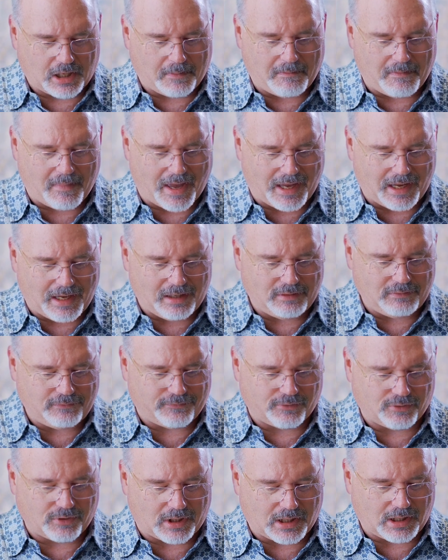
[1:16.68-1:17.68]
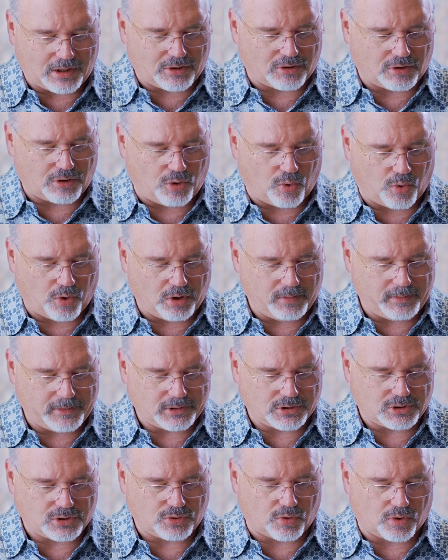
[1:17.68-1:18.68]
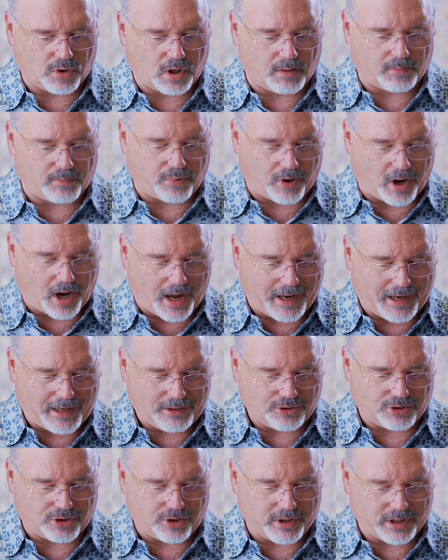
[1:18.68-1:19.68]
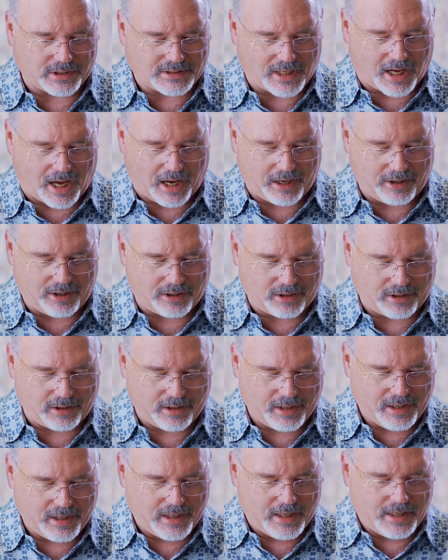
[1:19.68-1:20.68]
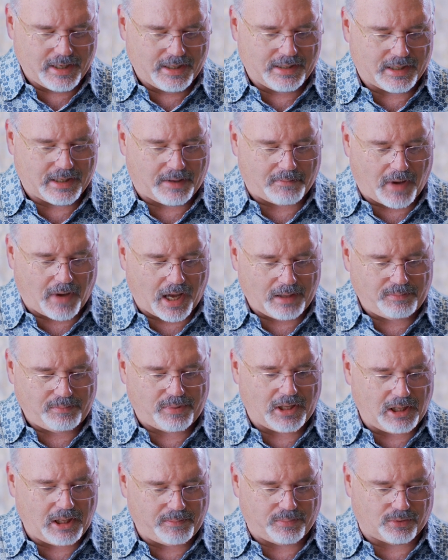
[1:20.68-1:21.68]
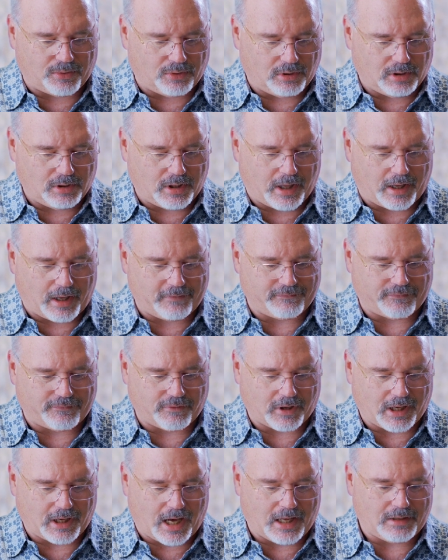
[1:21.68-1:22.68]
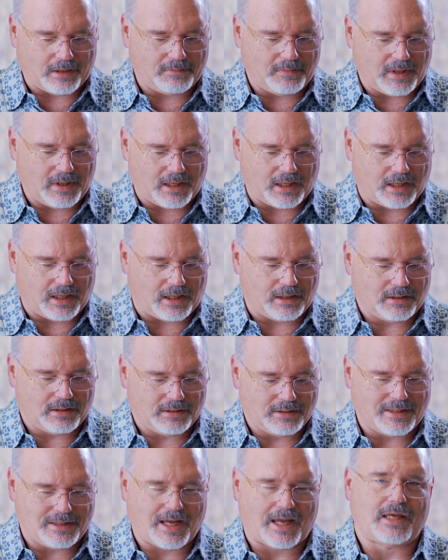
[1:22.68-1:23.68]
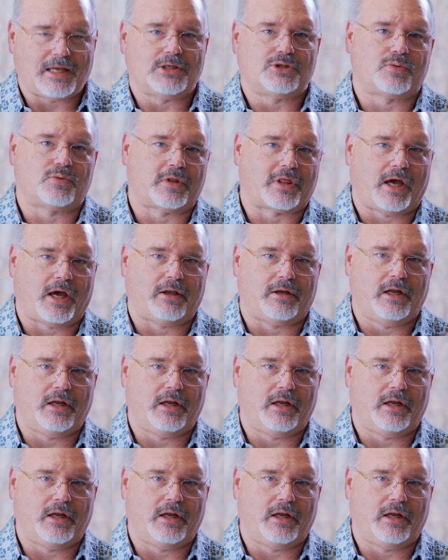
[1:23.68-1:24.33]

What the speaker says: a maid forget her ornaments, or a bride her attire? Yet my people have forgotten me days without